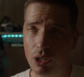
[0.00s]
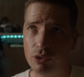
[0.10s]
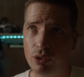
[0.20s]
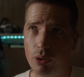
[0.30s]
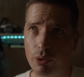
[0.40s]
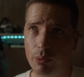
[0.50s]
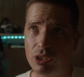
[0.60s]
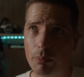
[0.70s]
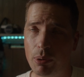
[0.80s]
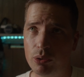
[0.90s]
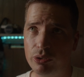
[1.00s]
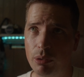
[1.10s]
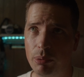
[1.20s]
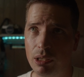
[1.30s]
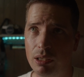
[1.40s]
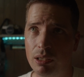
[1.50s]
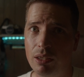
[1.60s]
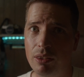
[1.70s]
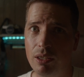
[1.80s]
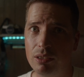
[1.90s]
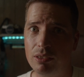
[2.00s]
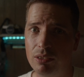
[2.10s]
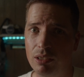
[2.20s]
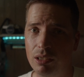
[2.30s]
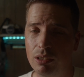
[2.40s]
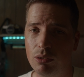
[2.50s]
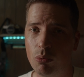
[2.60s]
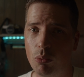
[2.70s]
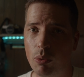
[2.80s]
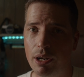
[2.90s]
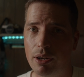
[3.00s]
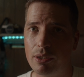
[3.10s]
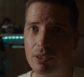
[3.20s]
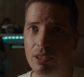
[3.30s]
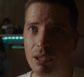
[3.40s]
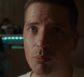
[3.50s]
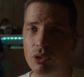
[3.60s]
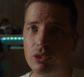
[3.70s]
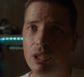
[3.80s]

So there was supposed to be this scene where Tim was